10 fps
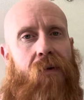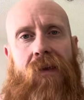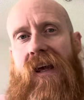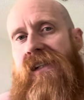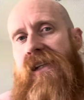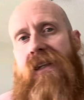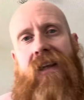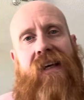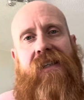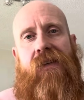listen,
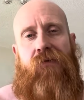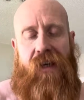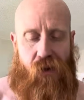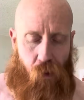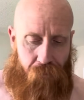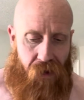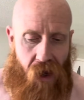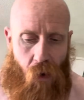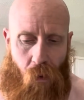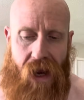right, so
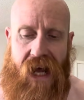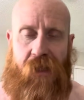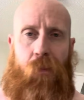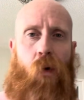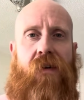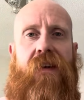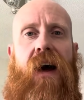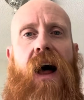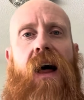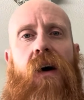when I spoke to her
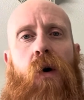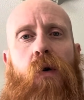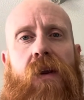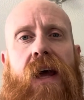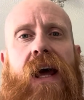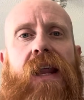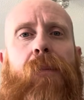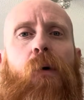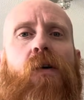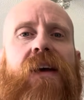on the
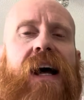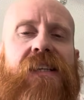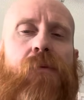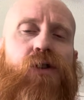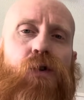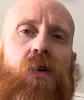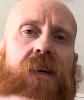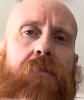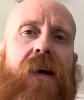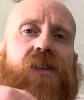podcast, I'm sure
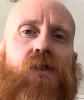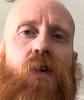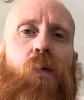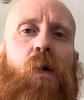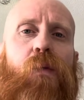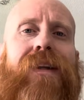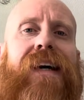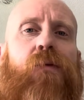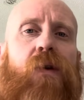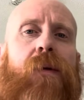he mentioned on the one we
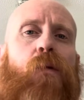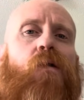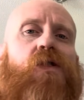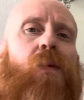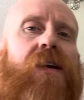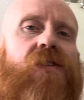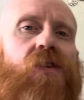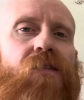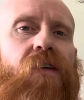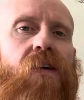did with the Move, Sweat and
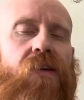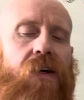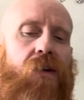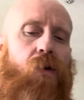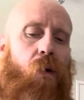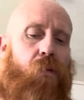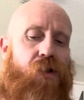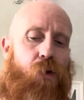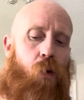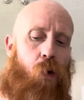Suffer, the one
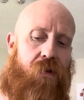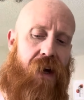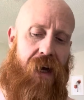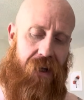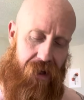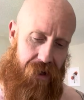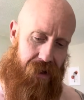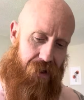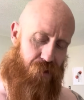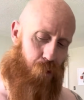with Joe Hotai.
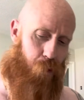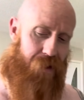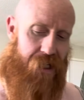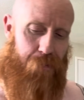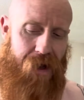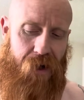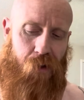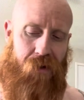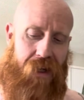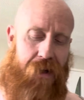Joe Hotai's back
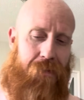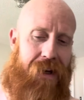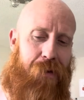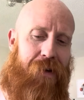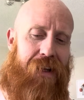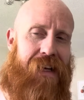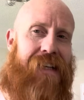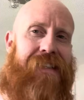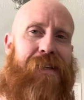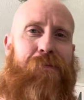online, by the way. I
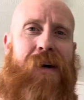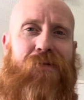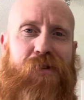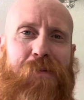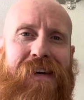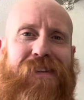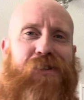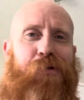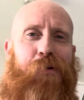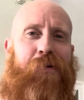see him, man. Respect to
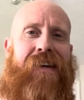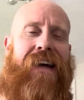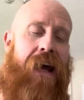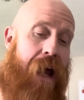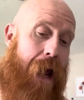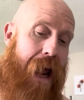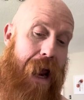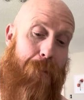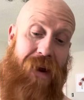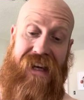Joe Hotai.
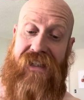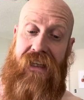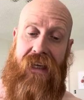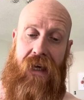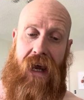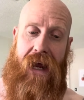Basically,